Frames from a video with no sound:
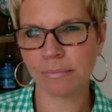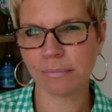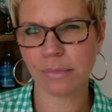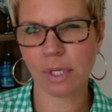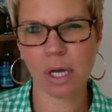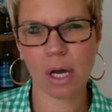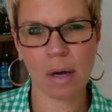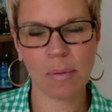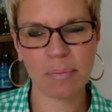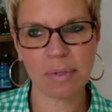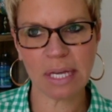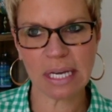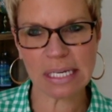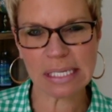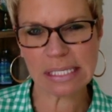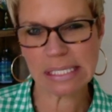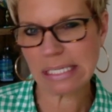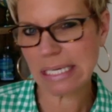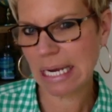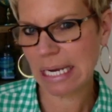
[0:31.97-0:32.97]

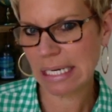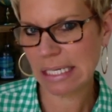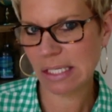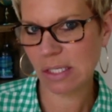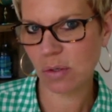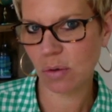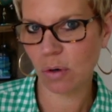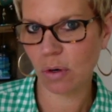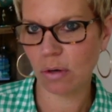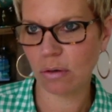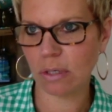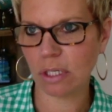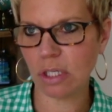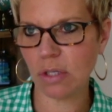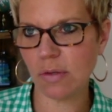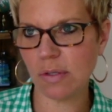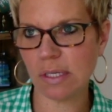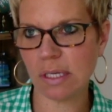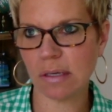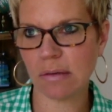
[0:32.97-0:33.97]
complex text or
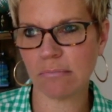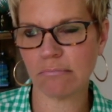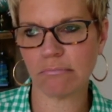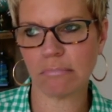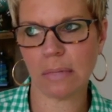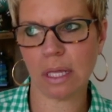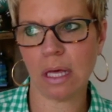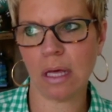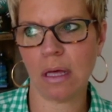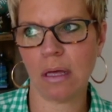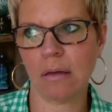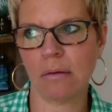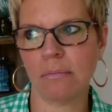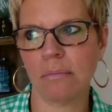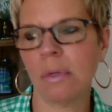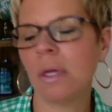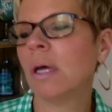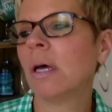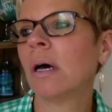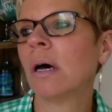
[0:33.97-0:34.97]
using her
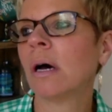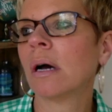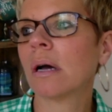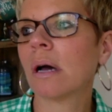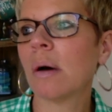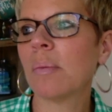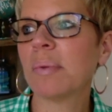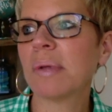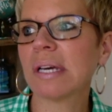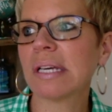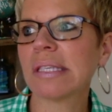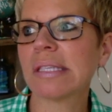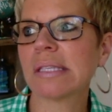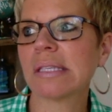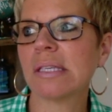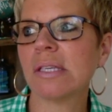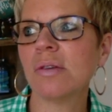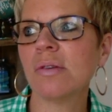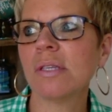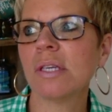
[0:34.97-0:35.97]

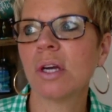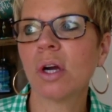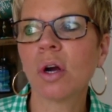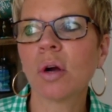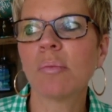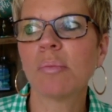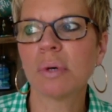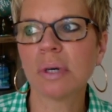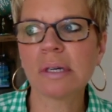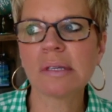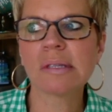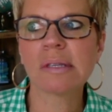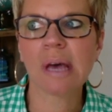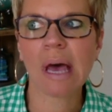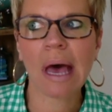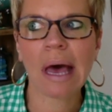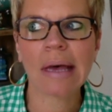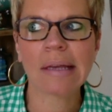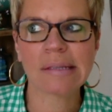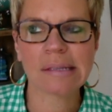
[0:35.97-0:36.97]
books
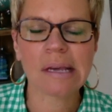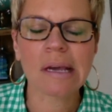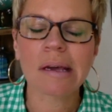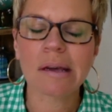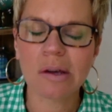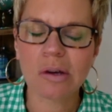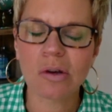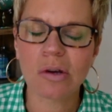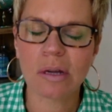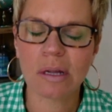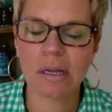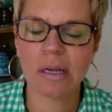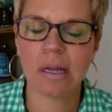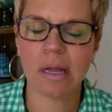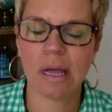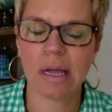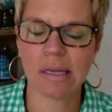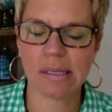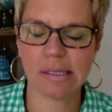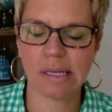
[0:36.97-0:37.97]
as good
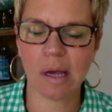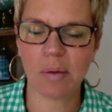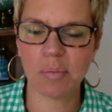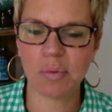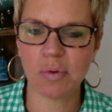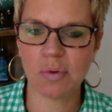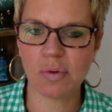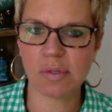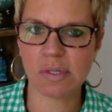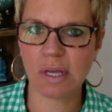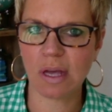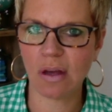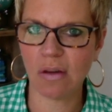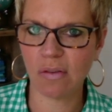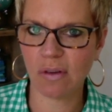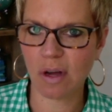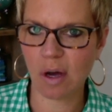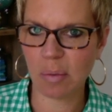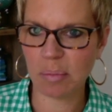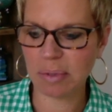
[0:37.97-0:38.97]
examples of
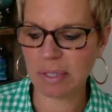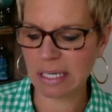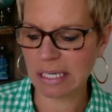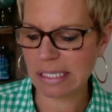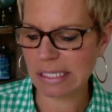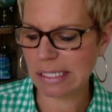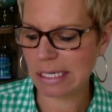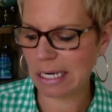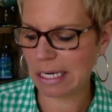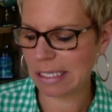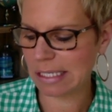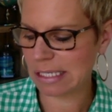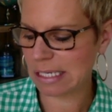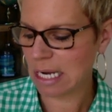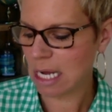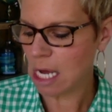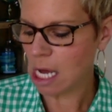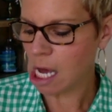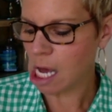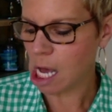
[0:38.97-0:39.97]
complex text.
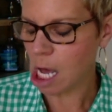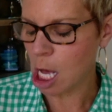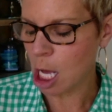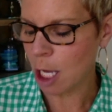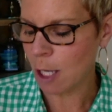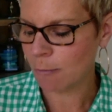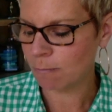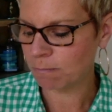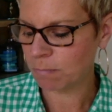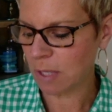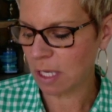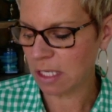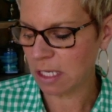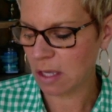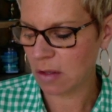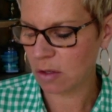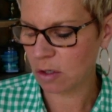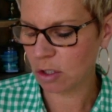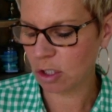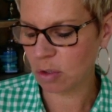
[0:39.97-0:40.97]

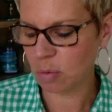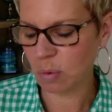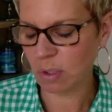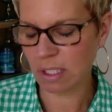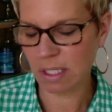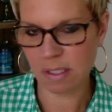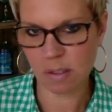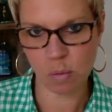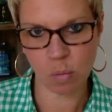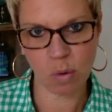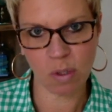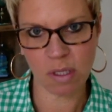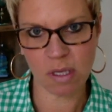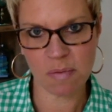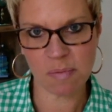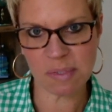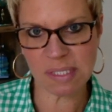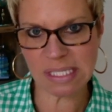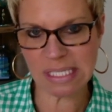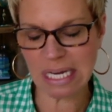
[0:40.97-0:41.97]
Another good one is William
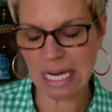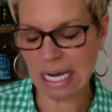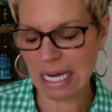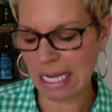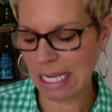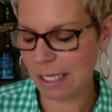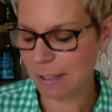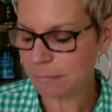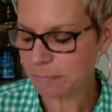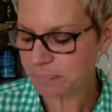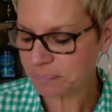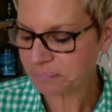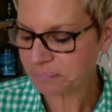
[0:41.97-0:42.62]
Steig.